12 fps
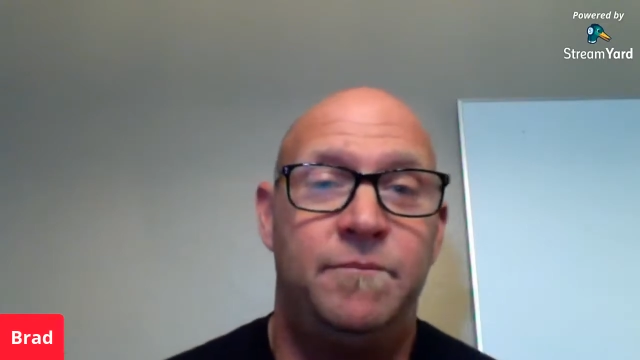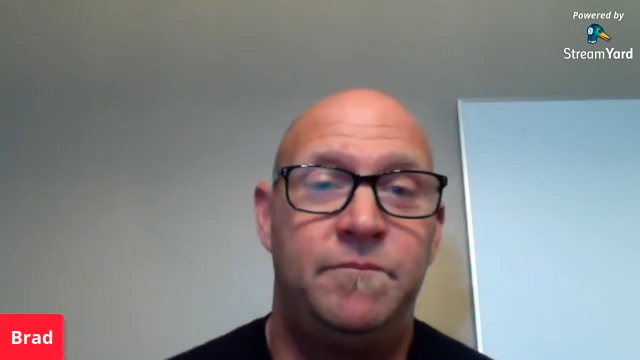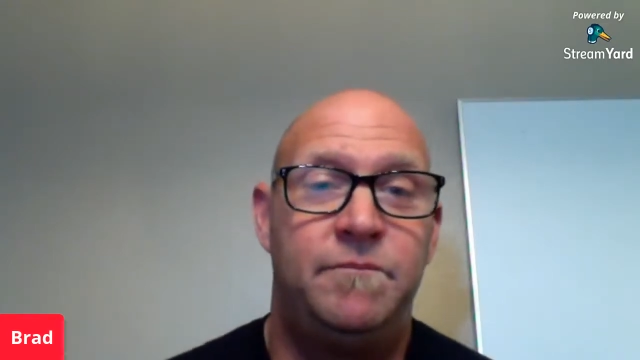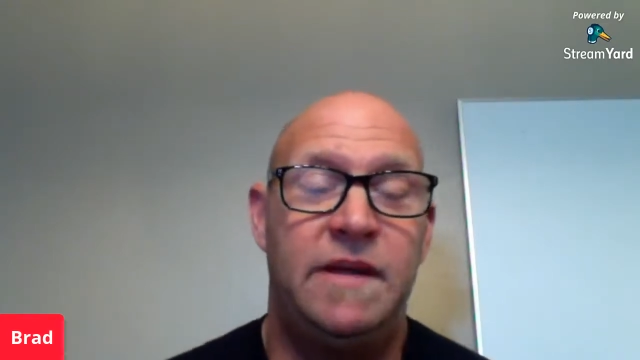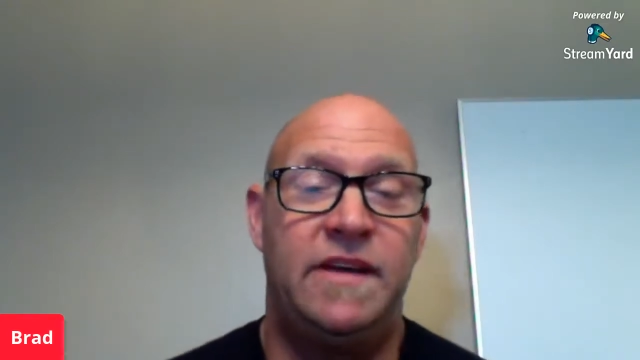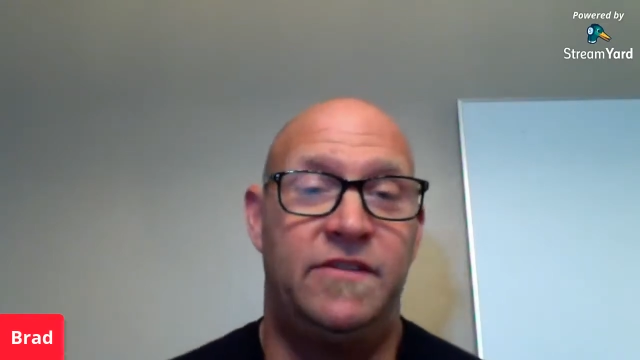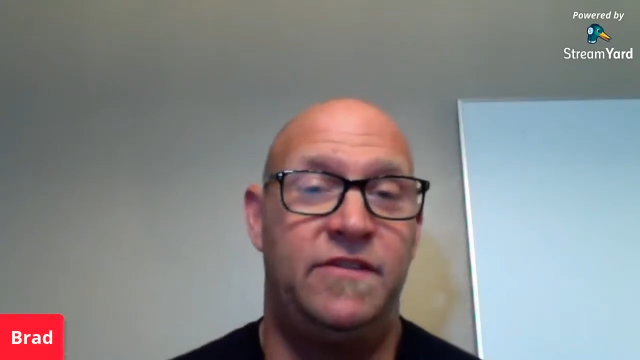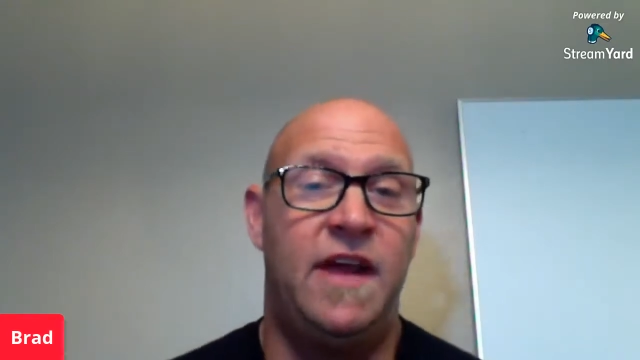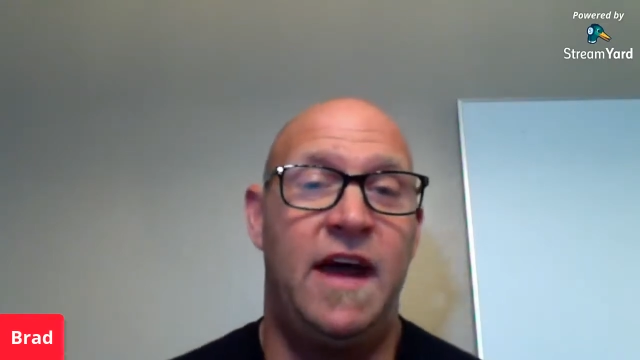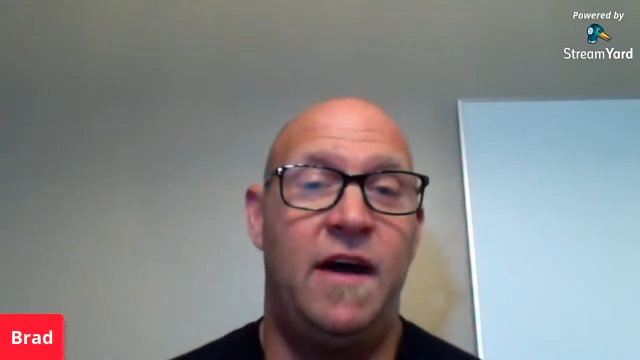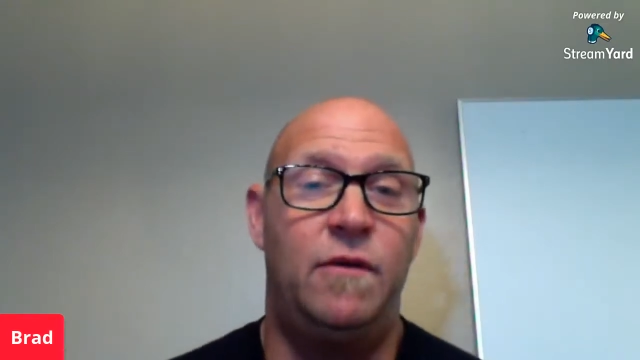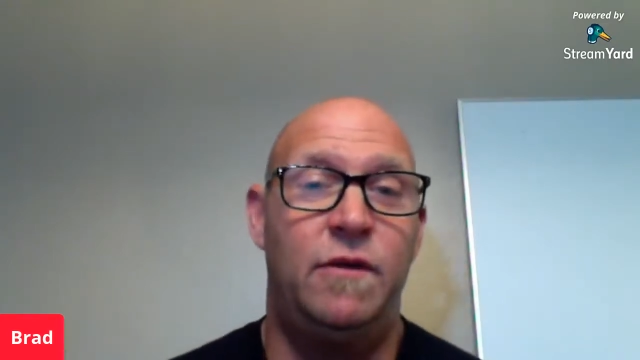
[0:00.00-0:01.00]
because
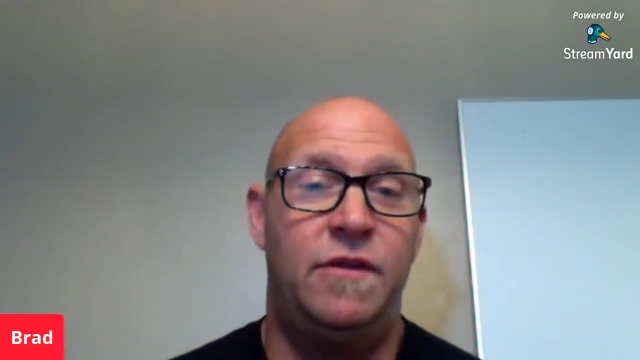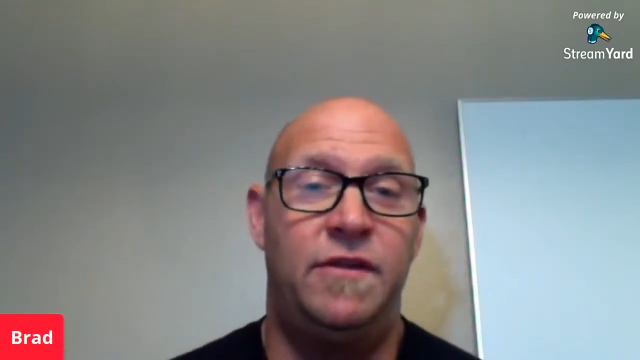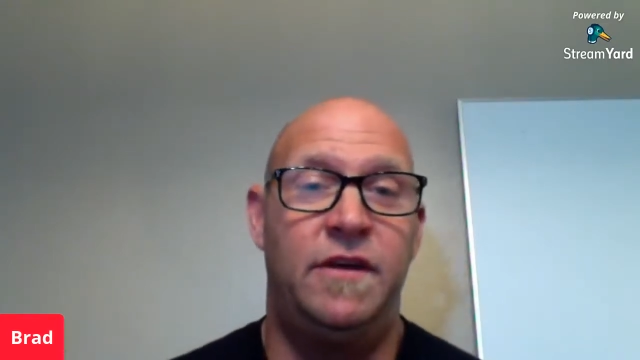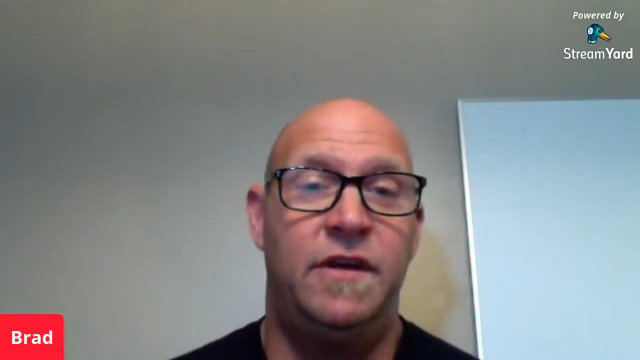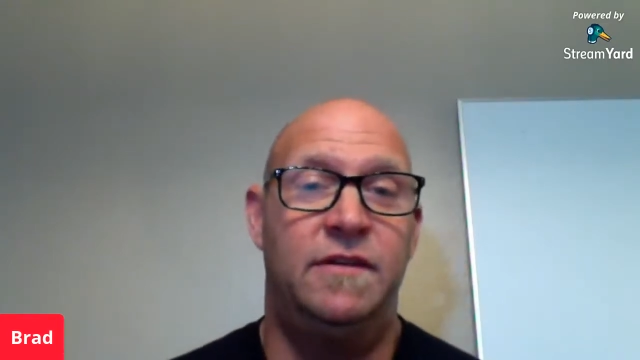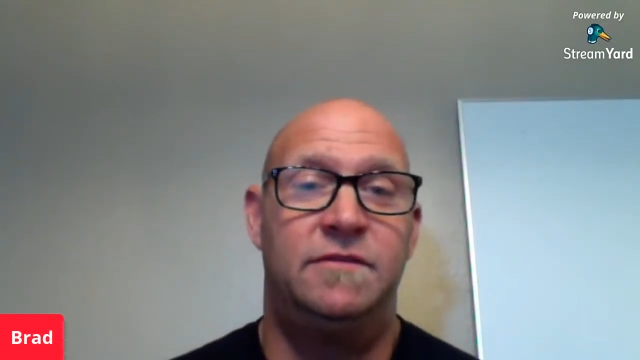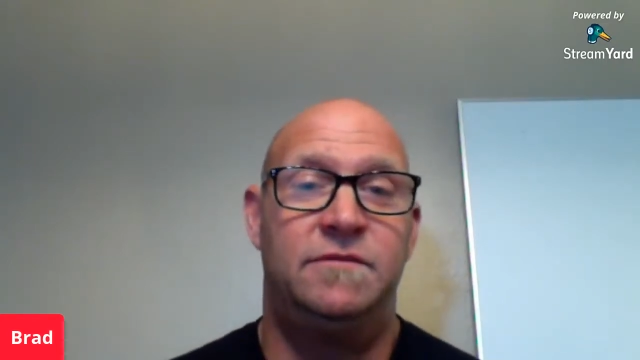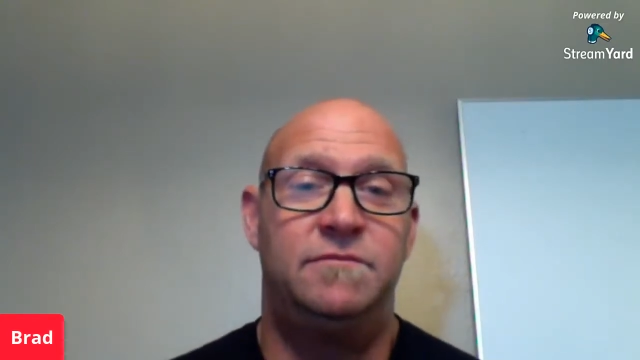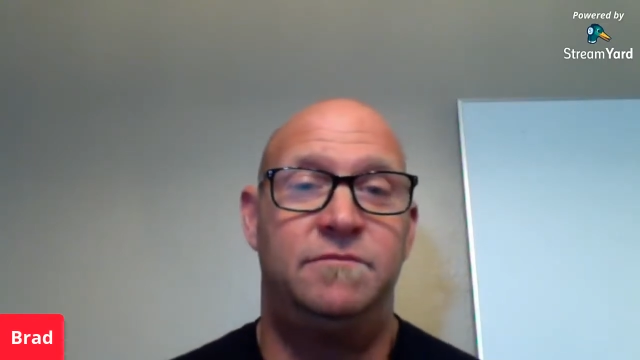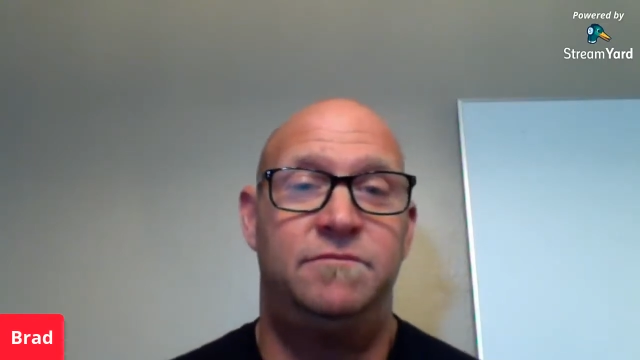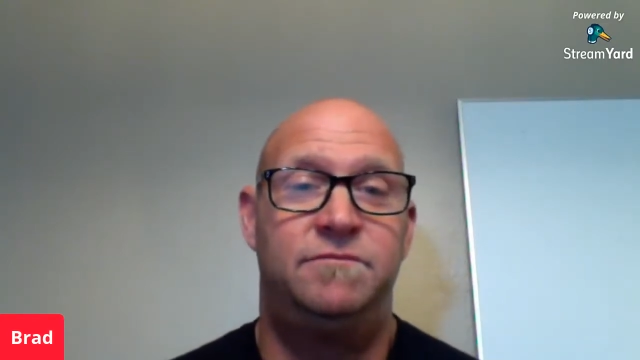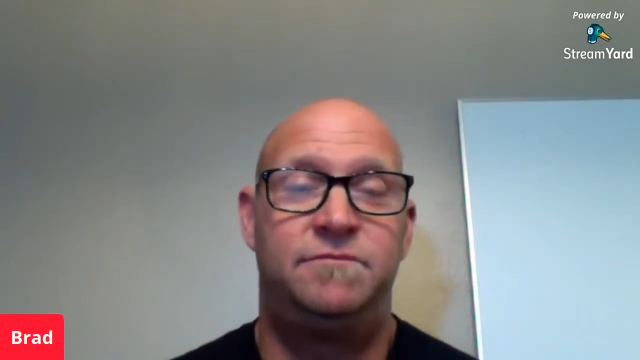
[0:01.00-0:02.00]
now with the
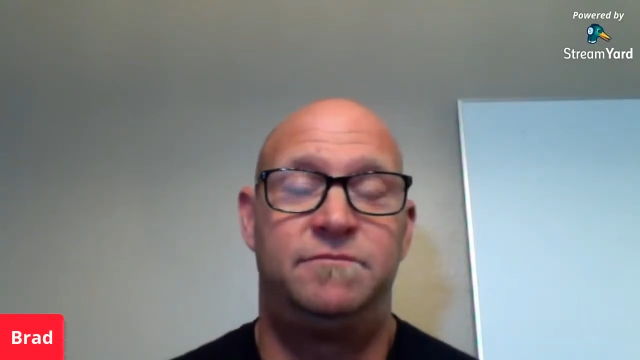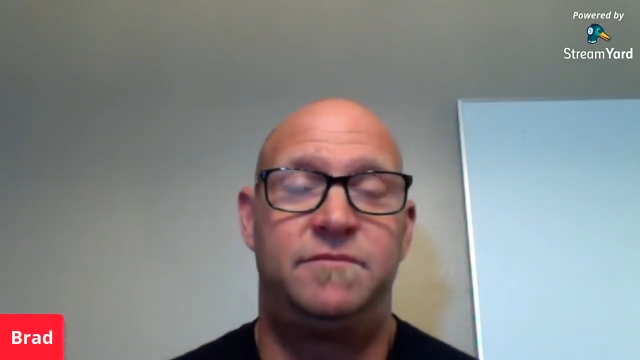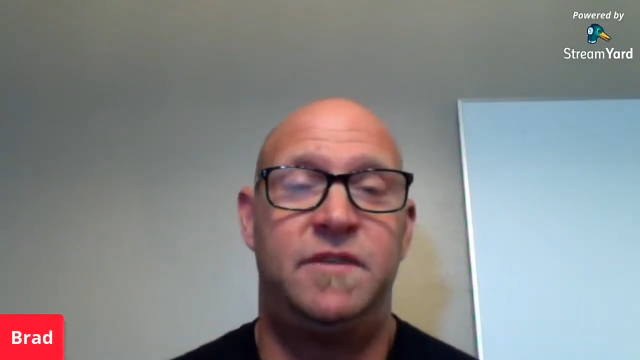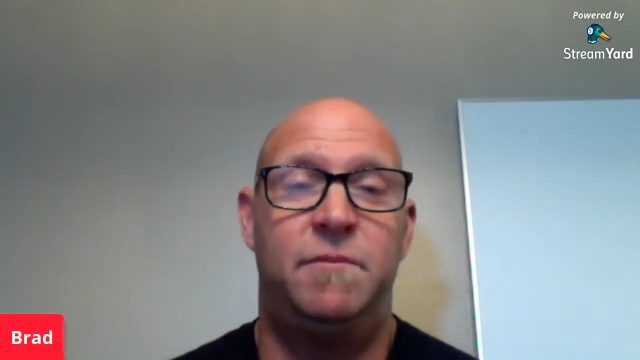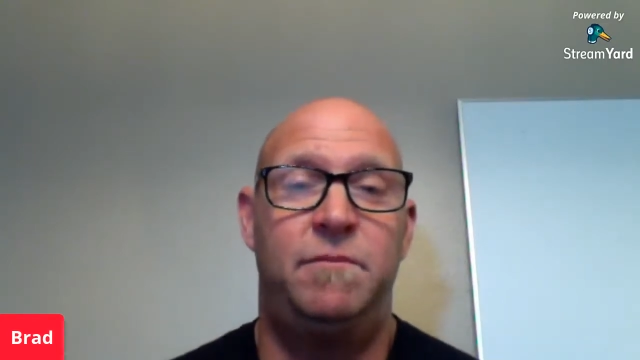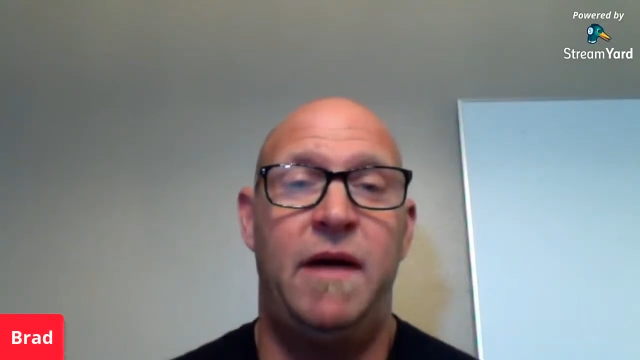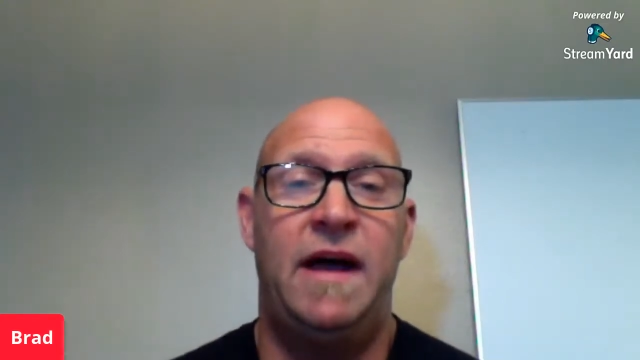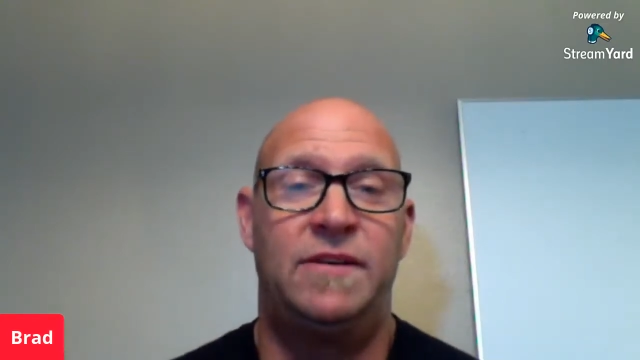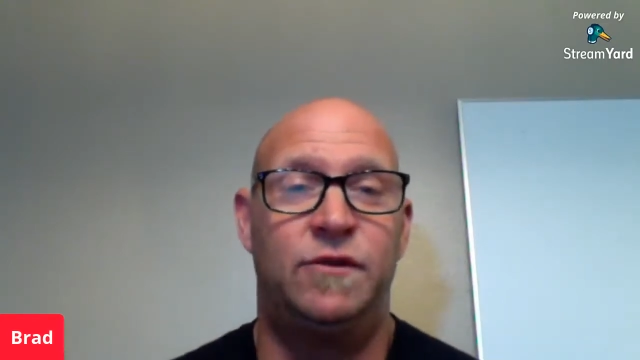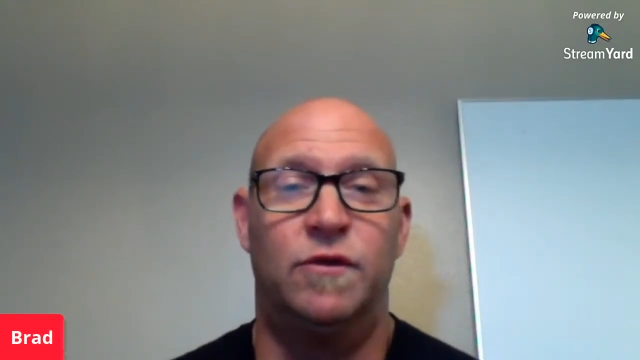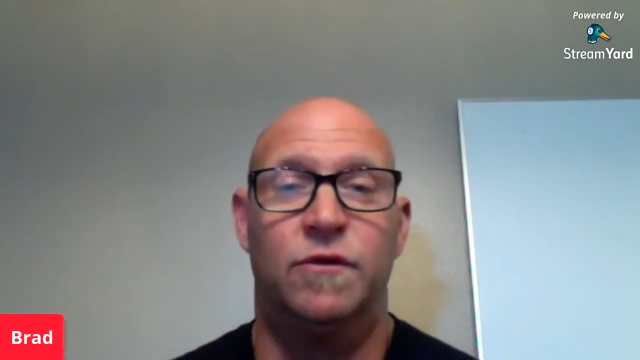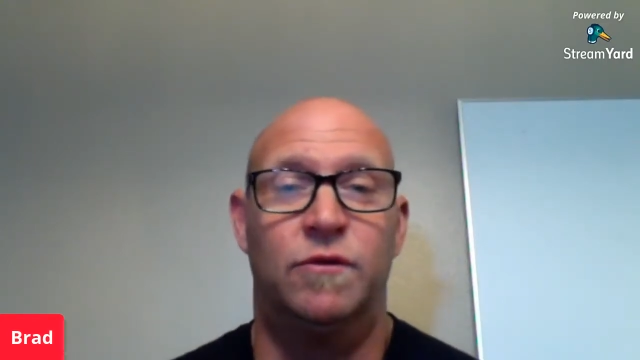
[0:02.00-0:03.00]

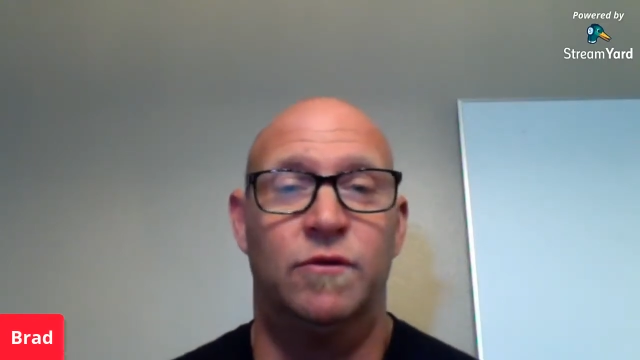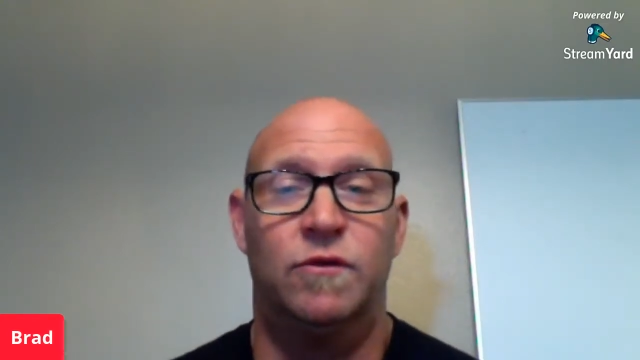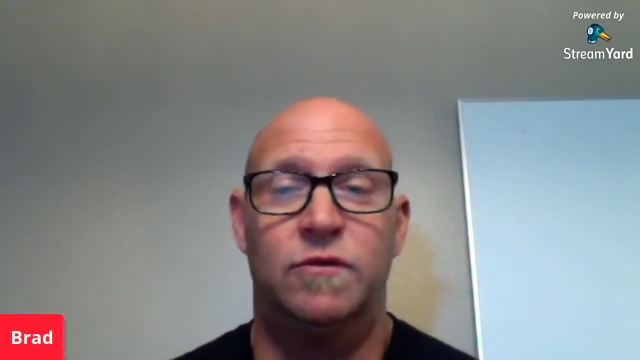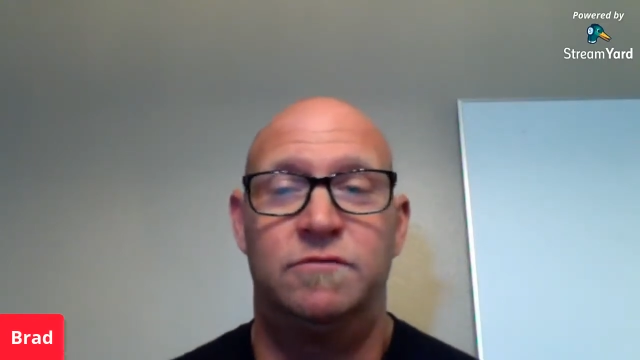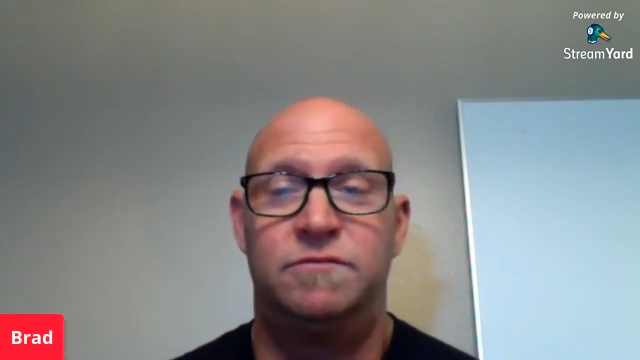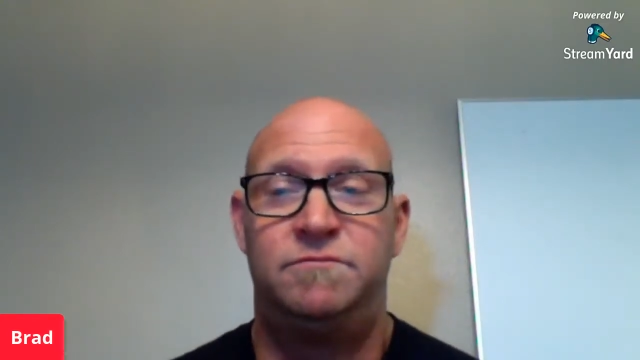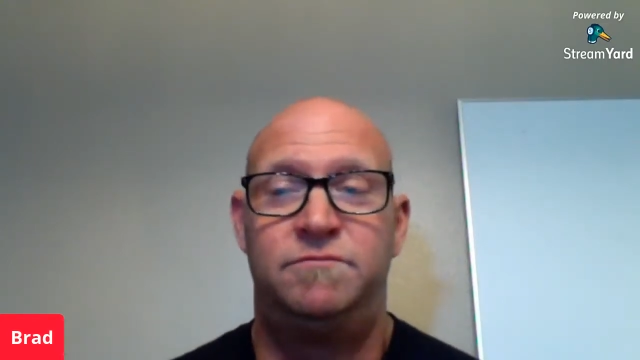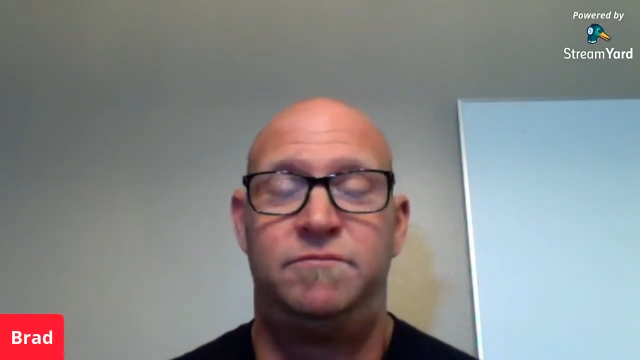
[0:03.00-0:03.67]
backdoor rule,